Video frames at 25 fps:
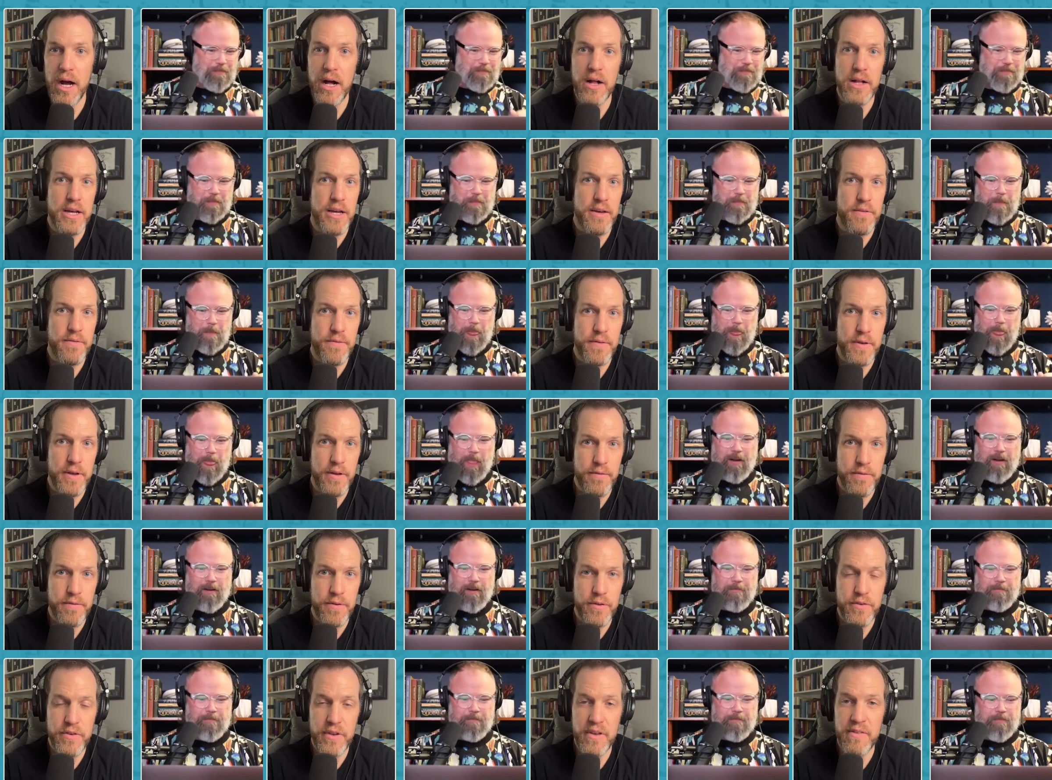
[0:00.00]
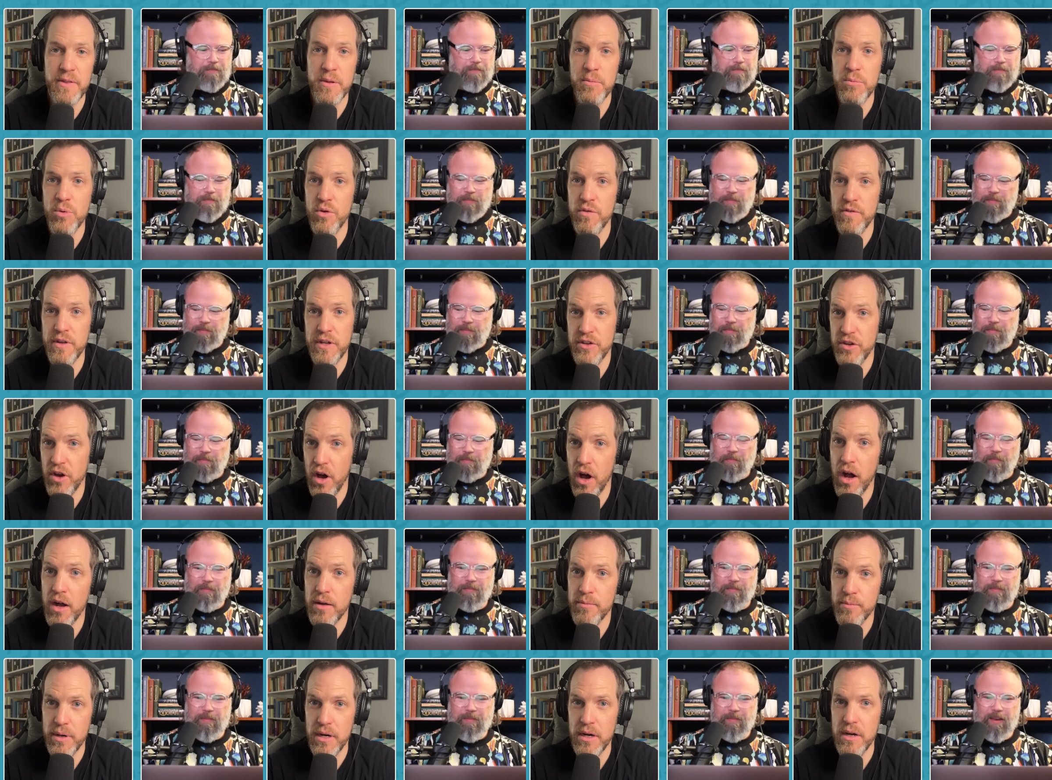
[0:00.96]
Speaker 1: well, if if you've seen the movie
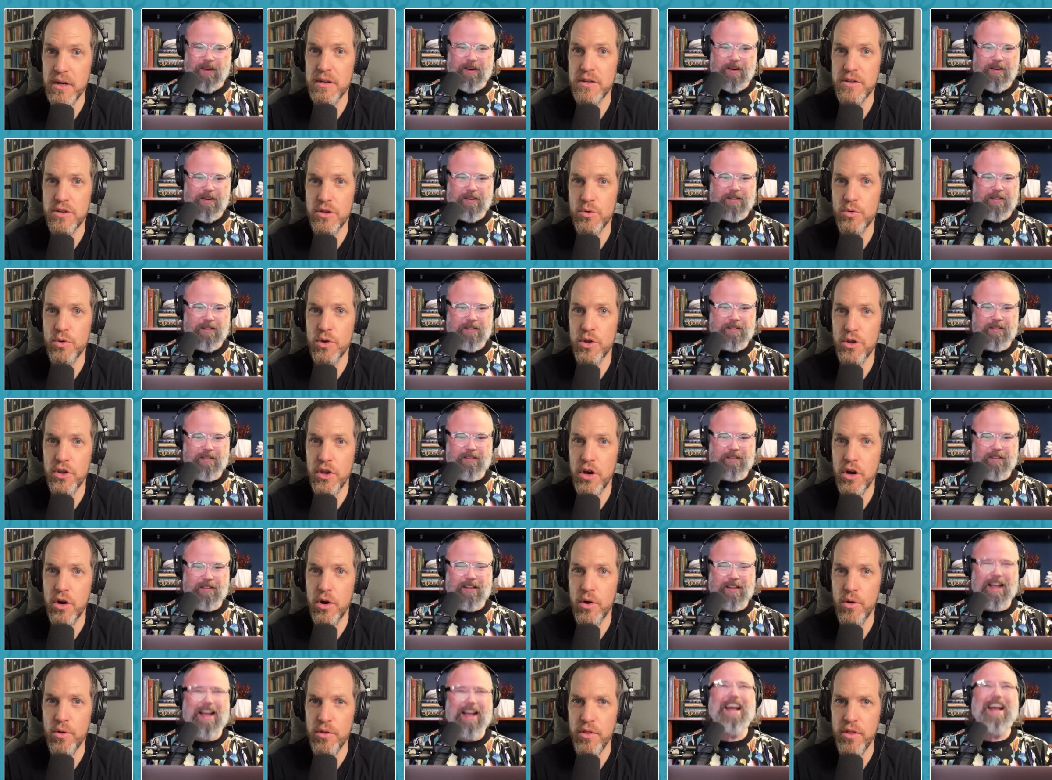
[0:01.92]
Dogma, you will know